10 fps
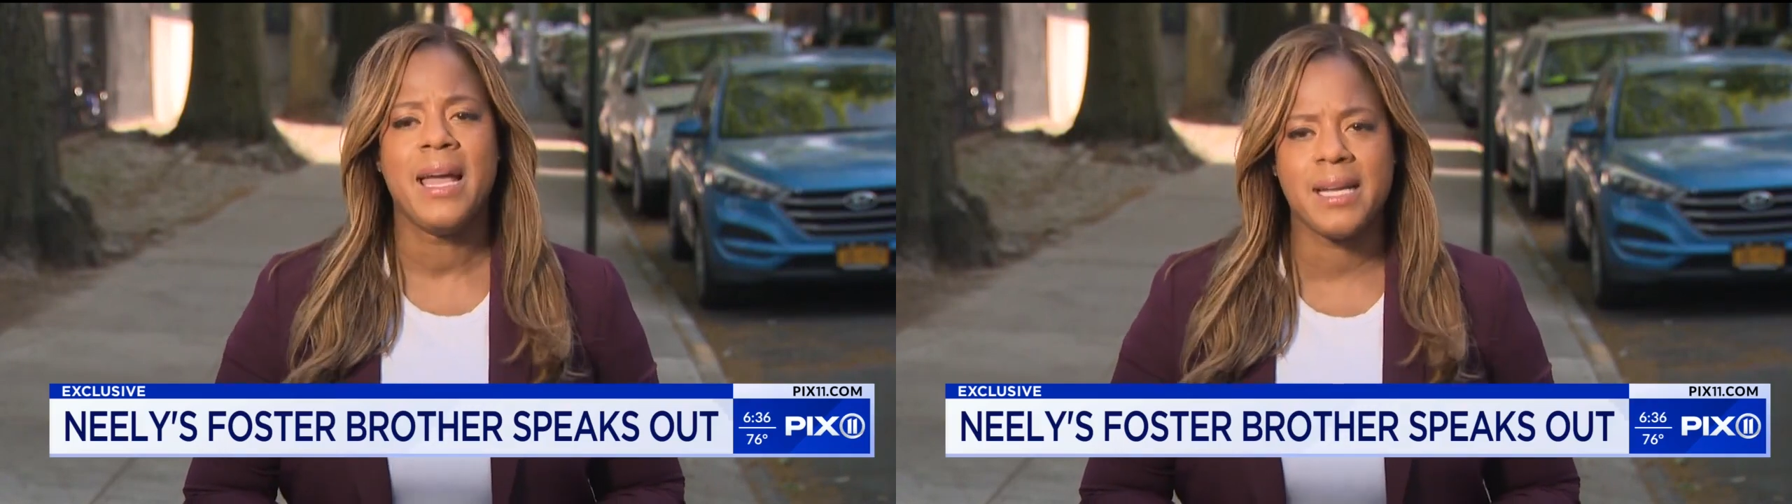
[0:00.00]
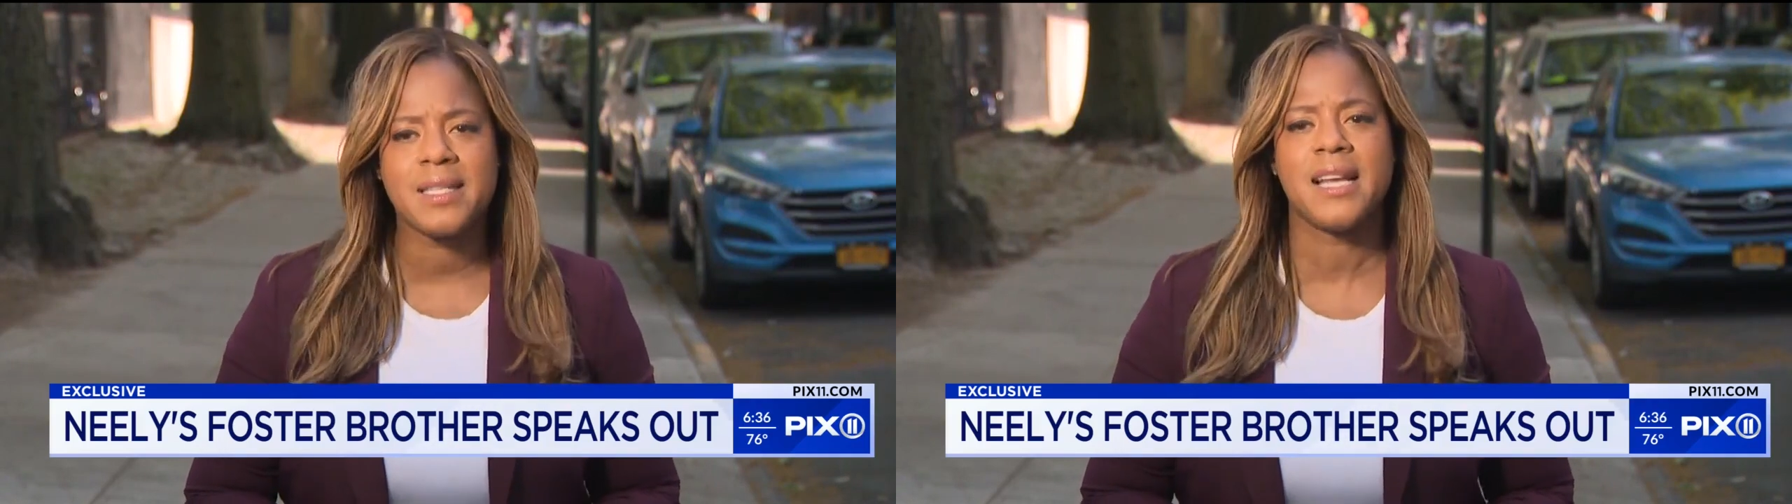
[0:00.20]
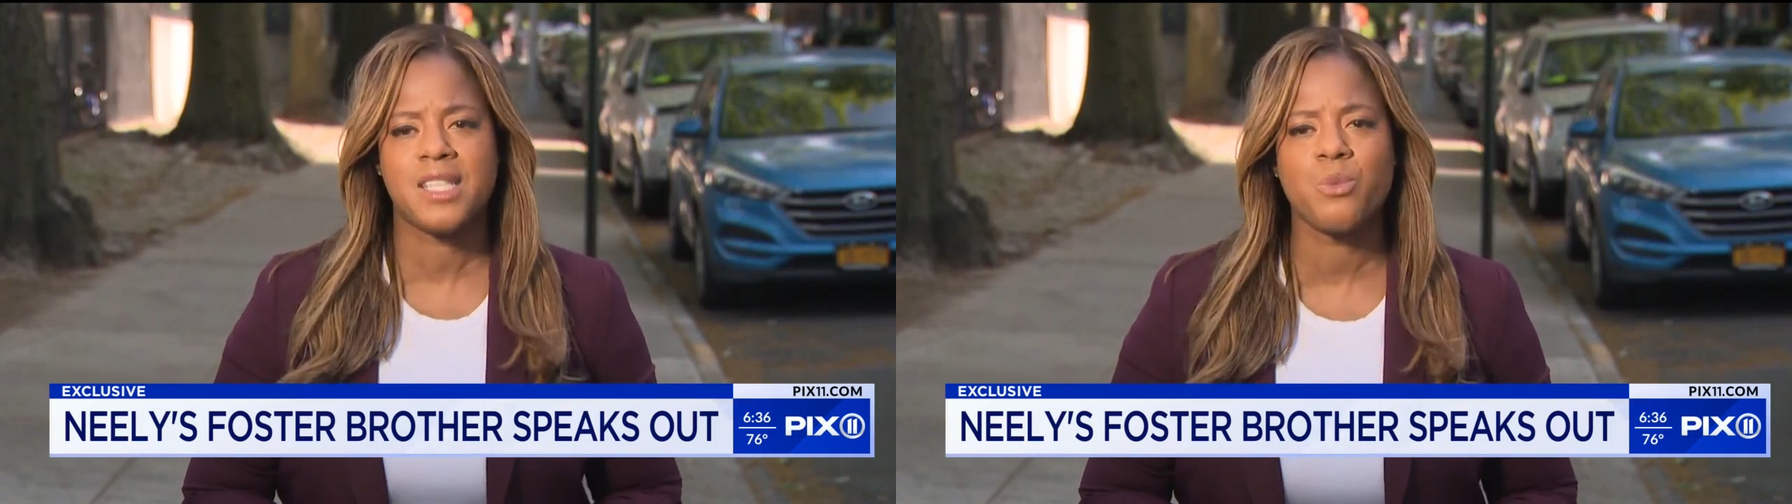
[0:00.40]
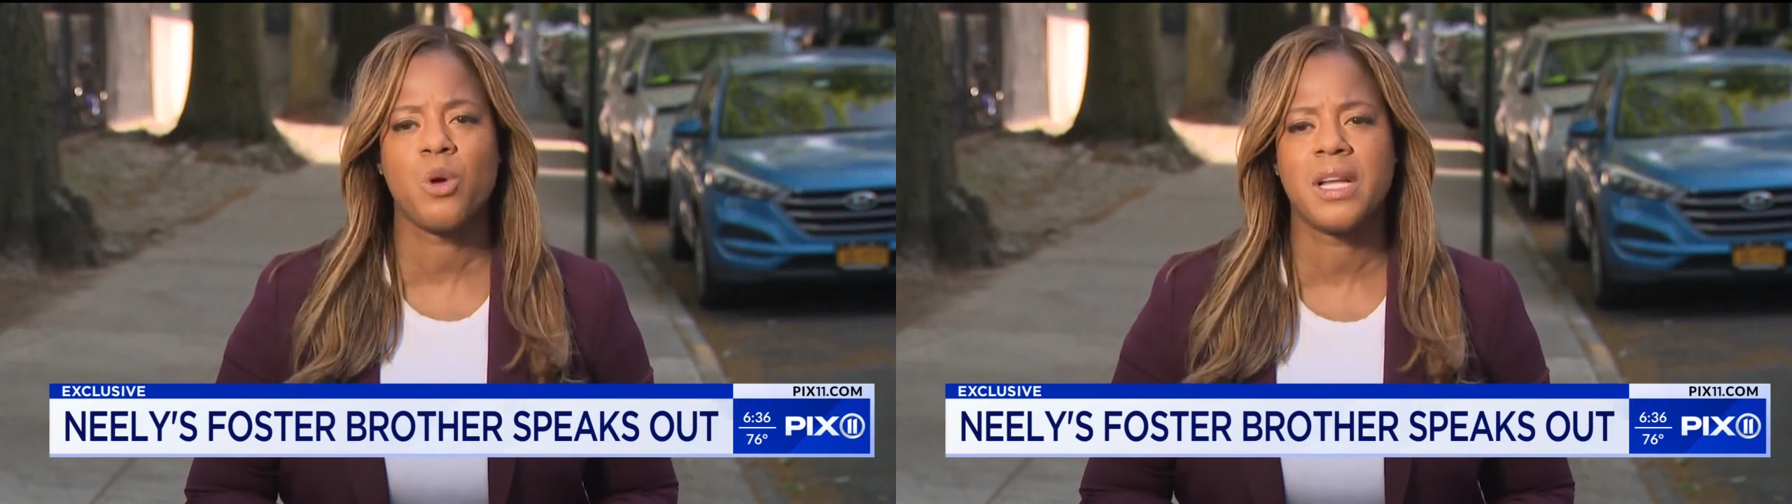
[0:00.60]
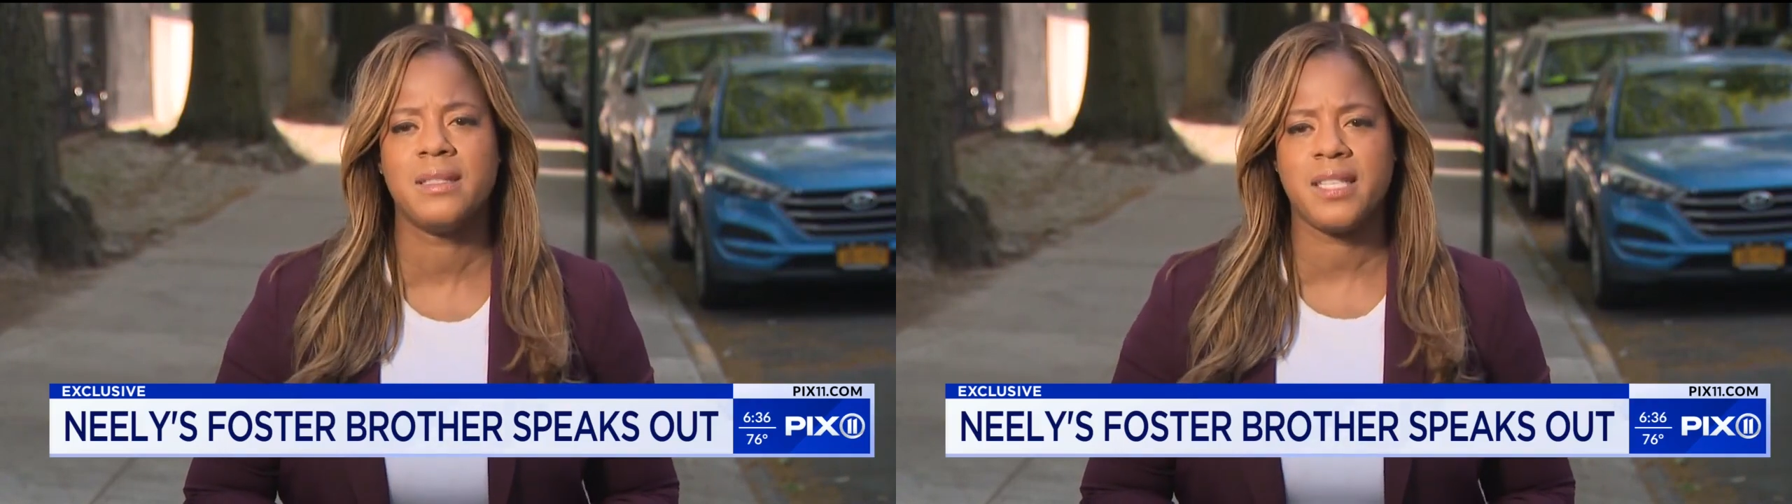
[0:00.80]
He says he
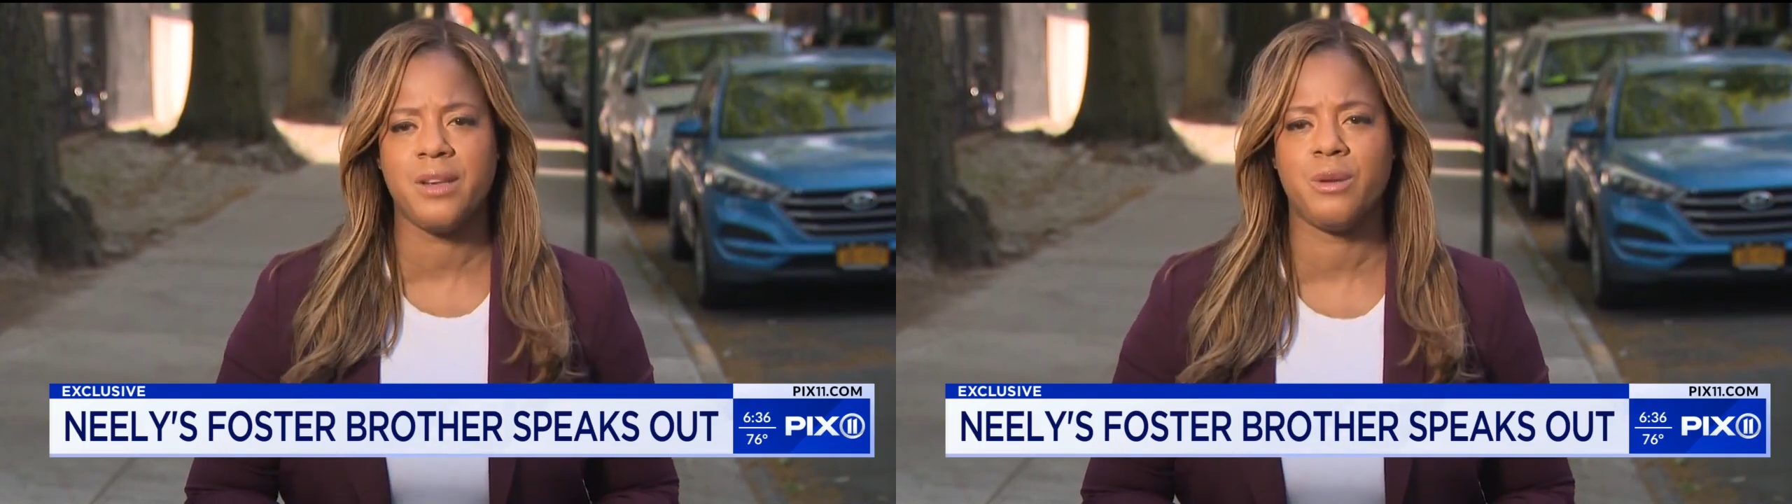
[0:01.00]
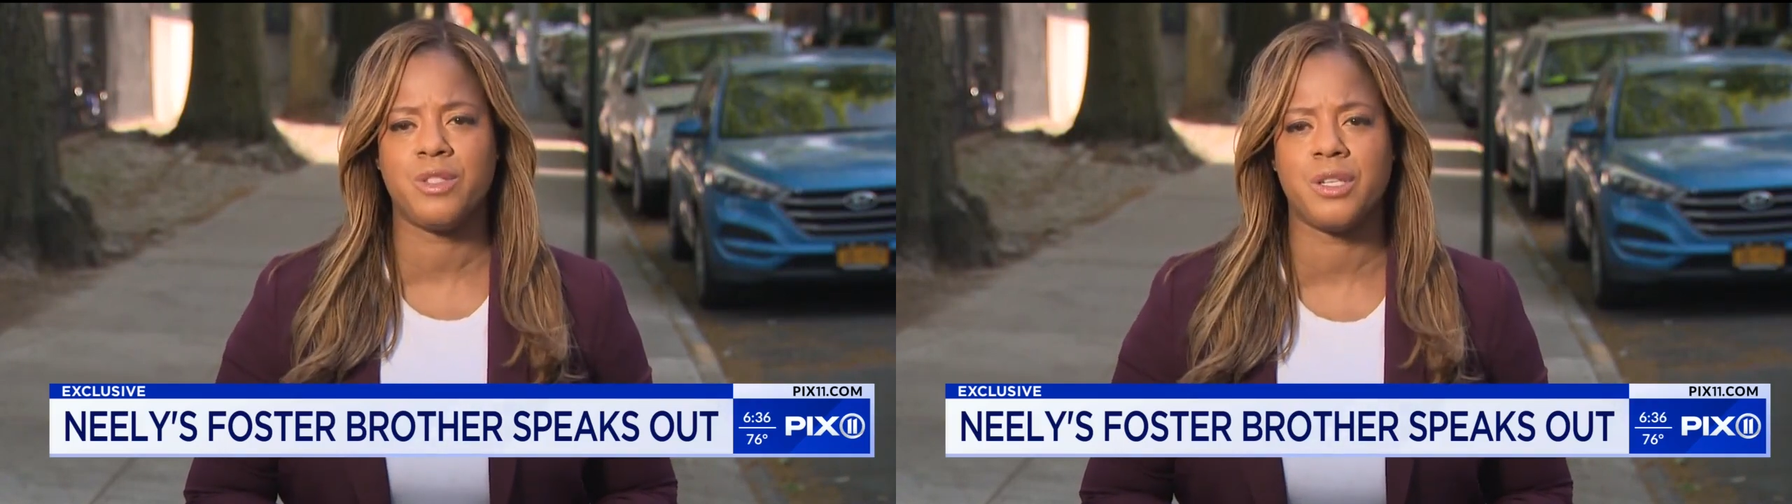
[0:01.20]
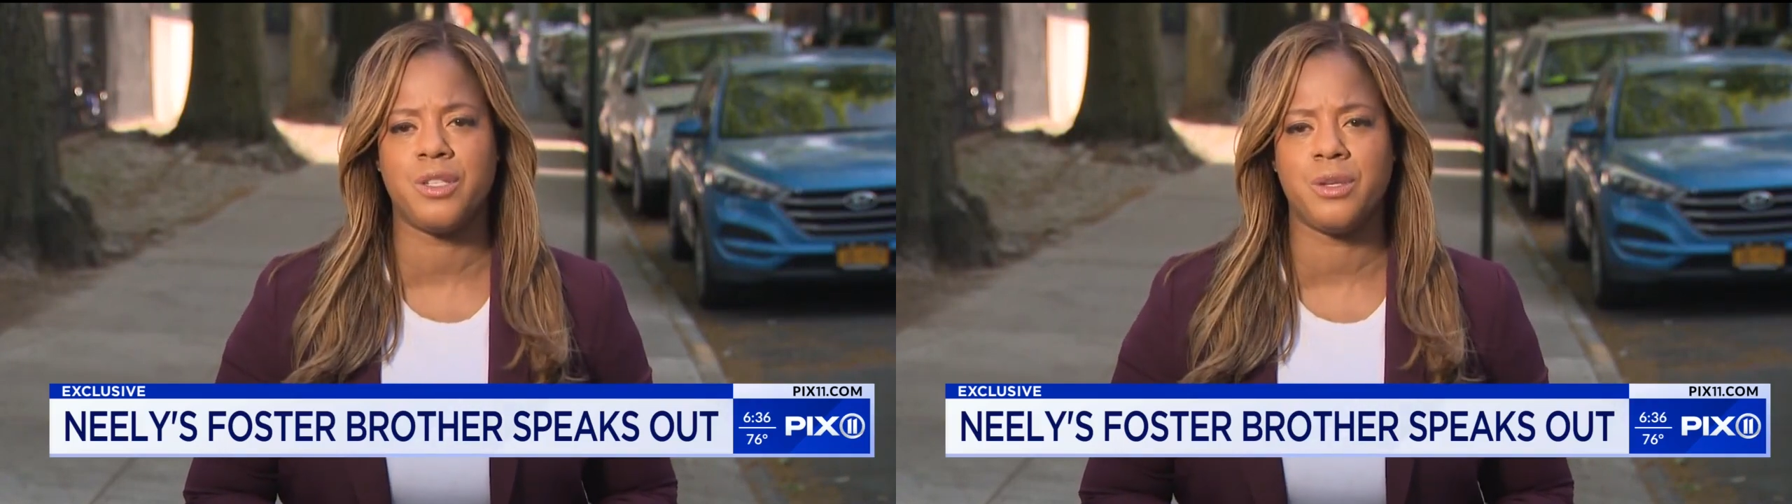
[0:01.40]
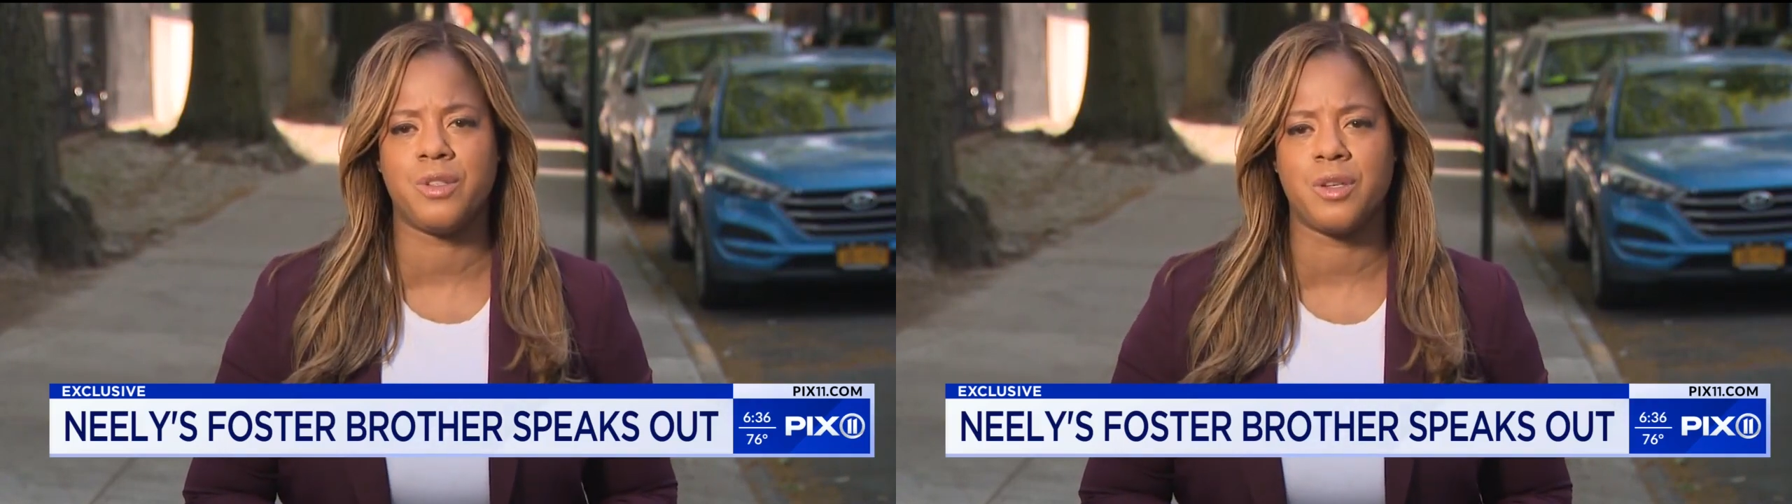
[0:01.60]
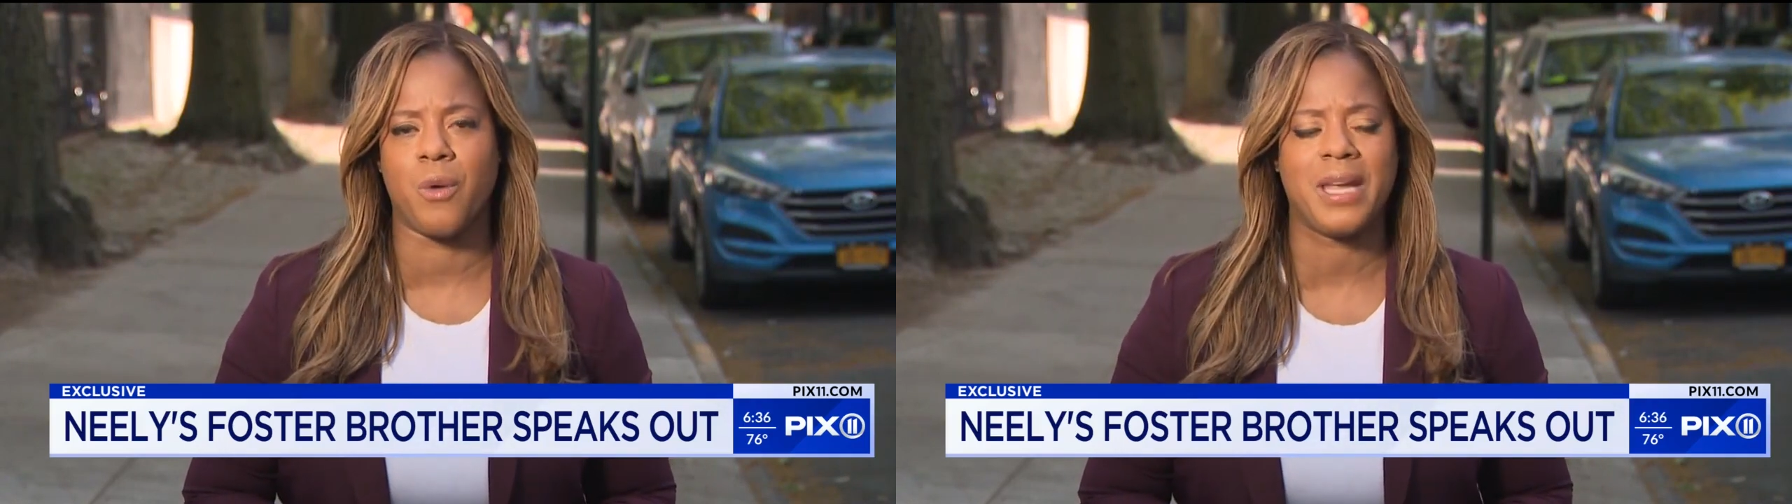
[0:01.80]
will continue to do so.